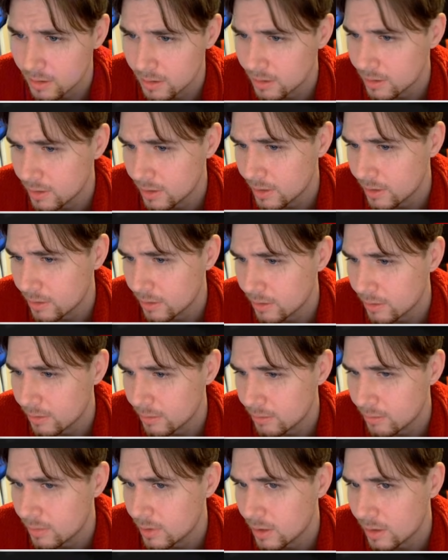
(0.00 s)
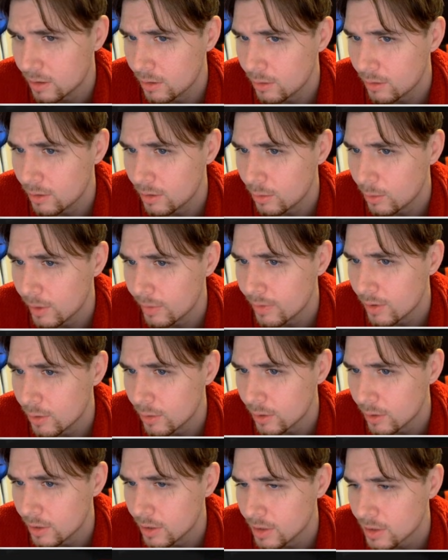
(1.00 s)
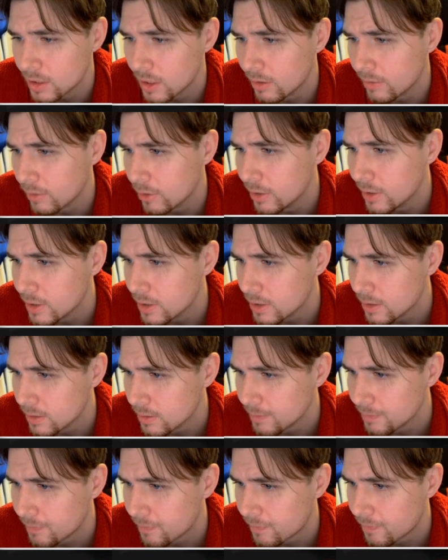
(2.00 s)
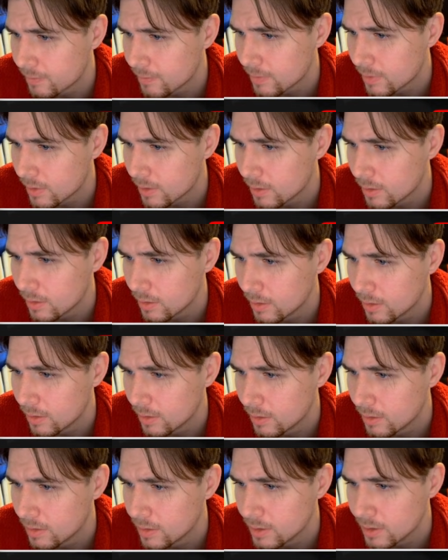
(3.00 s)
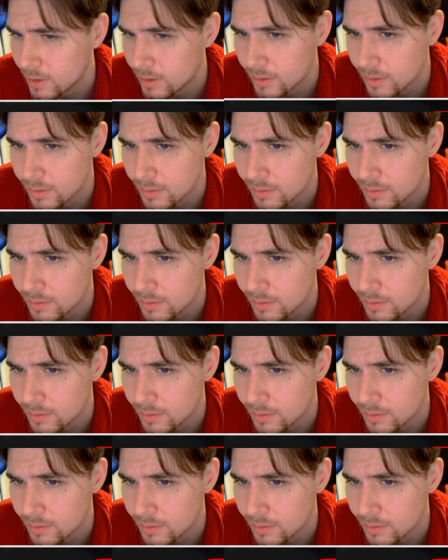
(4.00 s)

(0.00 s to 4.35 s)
Then you have no good discoveries. So,